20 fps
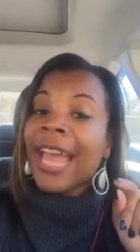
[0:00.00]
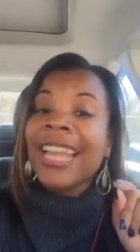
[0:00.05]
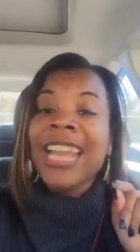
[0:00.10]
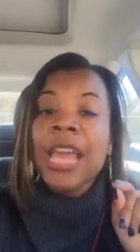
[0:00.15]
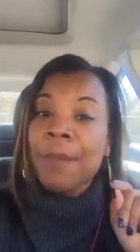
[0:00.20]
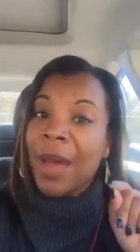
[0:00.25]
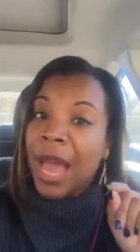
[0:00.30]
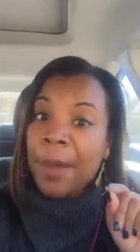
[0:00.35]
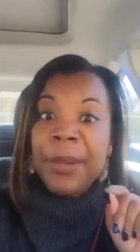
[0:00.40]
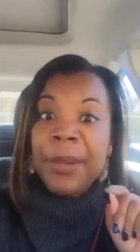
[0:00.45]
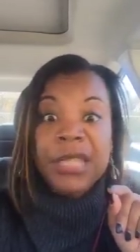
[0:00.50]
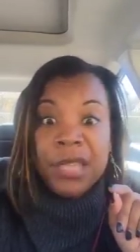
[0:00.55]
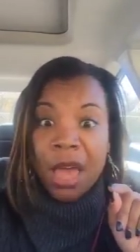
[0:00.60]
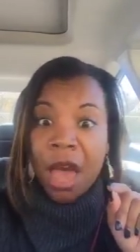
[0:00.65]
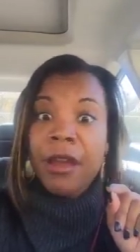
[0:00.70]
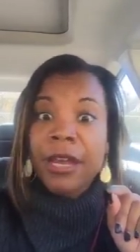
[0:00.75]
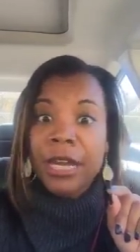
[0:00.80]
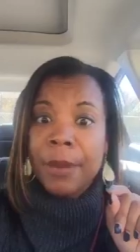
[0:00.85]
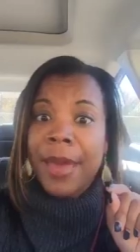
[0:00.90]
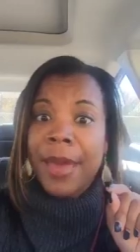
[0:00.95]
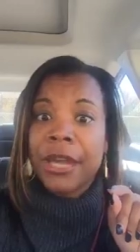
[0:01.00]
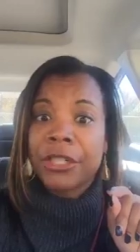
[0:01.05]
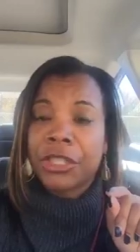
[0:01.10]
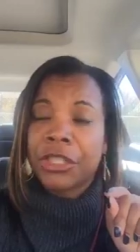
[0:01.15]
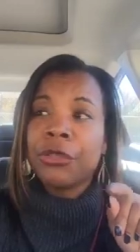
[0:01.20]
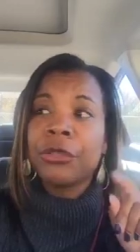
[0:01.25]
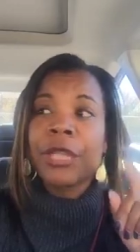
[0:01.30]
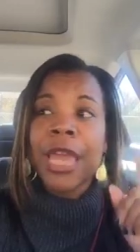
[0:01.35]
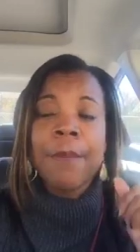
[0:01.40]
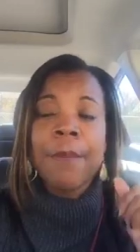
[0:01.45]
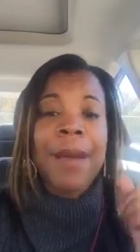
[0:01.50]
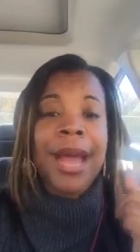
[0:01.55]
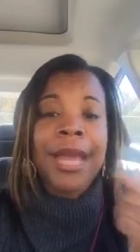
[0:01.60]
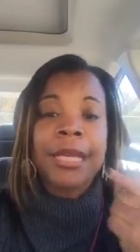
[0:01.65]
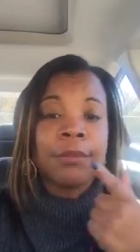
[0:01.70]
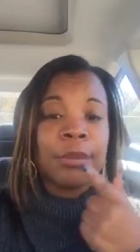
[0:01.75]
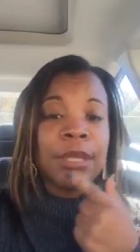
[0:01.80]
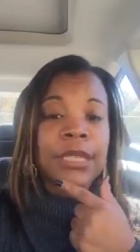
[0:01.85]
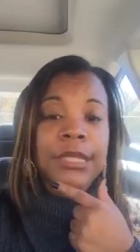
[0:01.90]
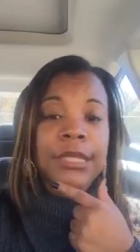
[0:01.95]
And they might be talking about you, and they
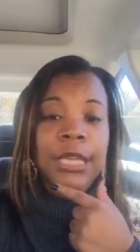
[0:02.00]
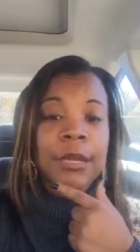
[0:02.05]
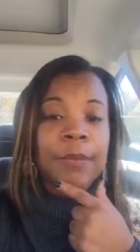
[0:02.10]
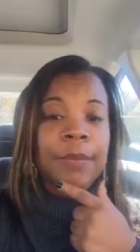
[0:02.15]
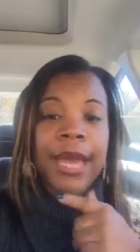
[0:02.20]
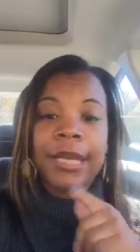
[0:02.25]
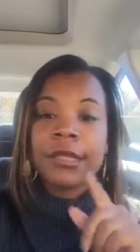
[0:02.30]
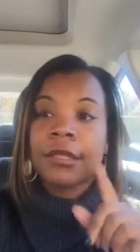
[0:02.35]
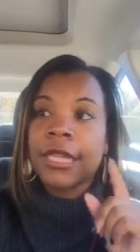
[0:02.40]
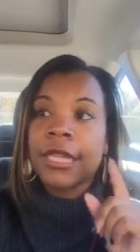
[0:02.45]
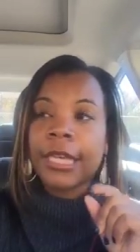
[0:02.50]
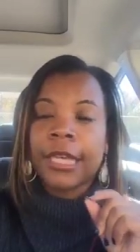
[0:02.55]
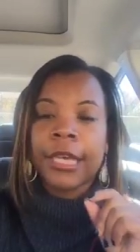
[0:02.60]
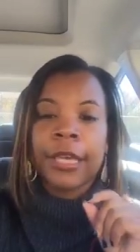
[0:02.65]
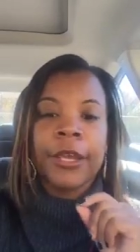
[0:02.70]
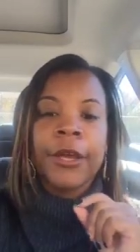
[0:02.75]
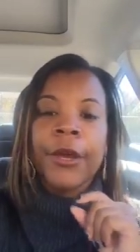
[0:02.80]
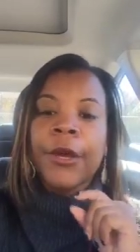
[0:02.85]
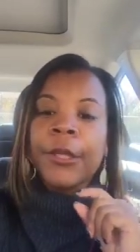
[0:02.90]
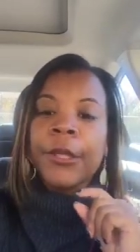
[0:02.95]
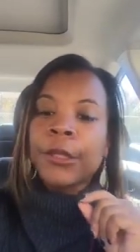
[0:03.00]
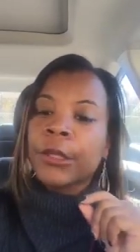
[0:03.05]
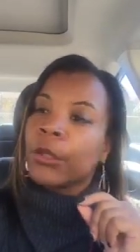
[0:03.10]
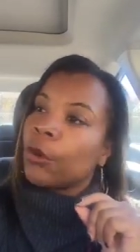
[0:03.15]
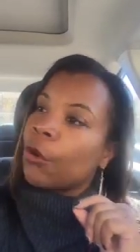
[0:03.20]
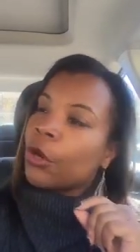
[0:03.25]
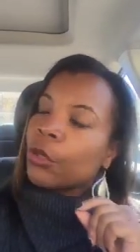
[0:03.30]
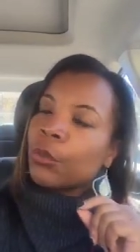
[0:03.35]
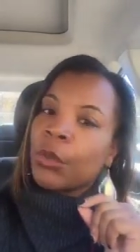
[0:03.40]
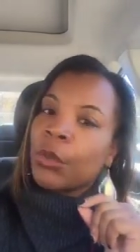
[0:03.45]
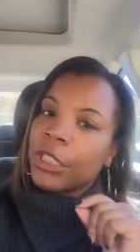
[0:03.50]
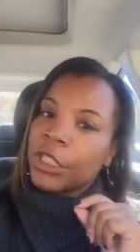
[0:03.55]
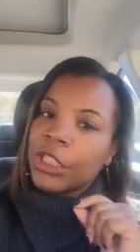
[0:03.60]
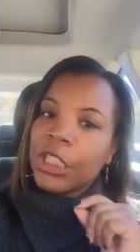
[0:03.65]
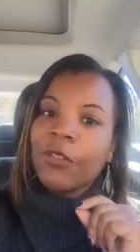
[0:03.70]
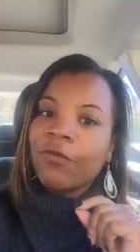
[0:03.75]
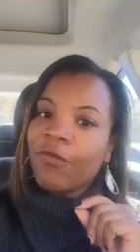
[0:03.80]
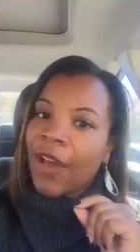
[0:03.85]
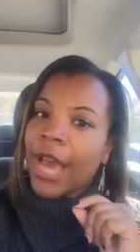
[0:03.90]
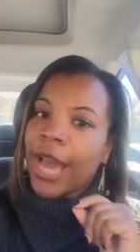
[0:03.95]
might be sitting back thinking, Lord, when is
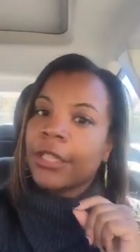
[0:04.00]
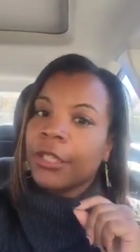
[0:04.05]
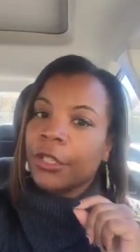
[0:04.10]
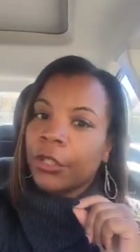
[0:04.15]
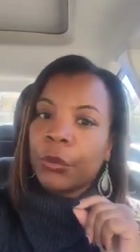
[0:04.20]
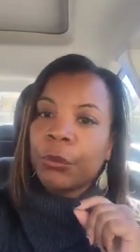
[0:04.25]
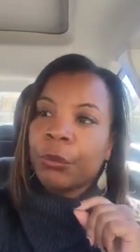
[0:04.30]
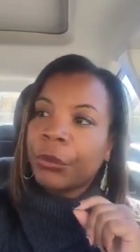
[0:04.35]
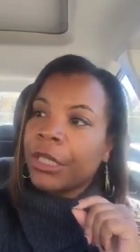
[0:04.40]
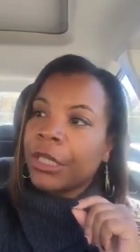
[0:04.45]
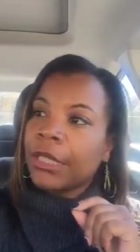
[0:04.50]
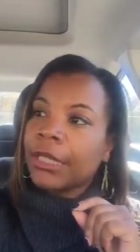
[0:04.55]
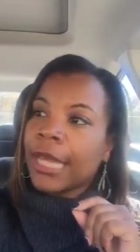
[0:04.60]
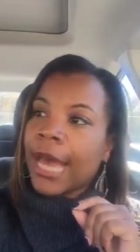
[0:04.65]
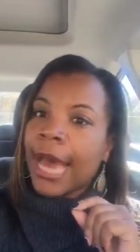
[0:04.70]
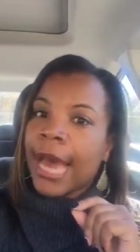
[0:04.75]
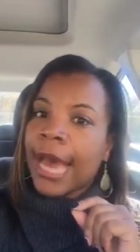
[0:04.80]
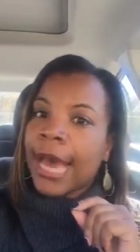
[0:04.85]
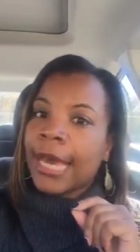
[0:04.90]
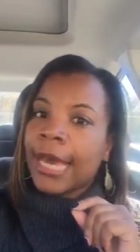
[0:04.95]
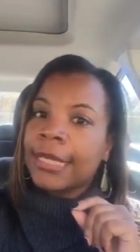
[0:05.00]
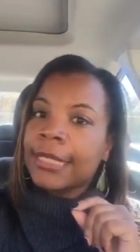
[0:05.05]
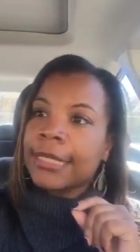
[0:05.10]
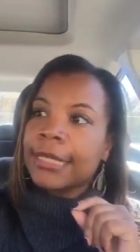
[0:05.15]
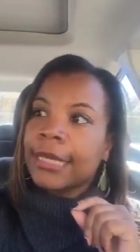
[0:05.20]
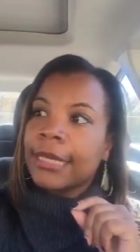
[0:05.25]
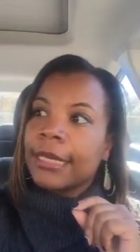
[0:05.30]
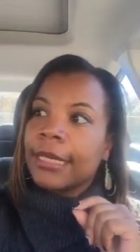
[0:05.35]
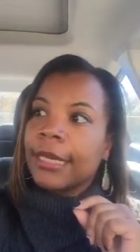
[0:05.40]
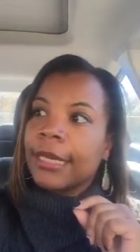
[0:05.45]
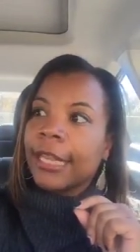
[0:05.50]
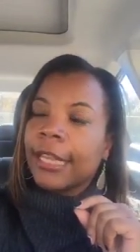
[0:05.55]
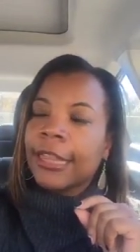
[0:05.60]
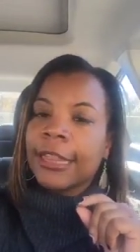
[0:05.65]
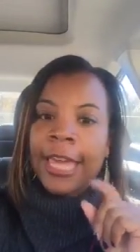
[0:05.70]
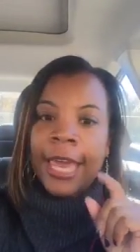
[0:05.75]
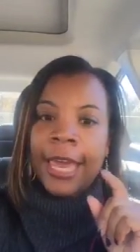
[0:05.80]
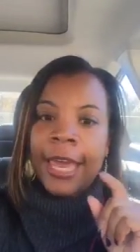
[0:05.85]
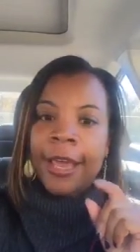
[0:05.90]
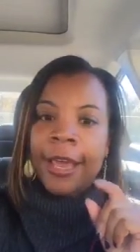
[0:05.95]
she finally going to realize
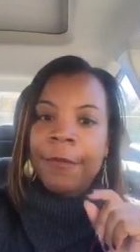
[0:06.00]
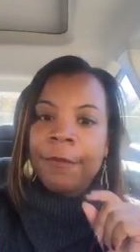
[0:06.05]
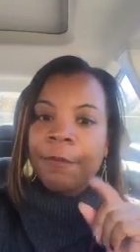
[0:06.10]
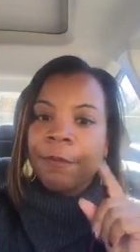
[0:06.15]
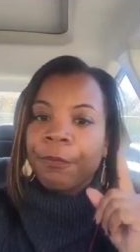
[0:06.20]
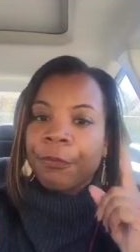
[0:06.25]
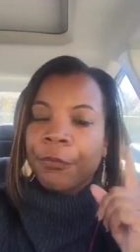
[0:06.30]
that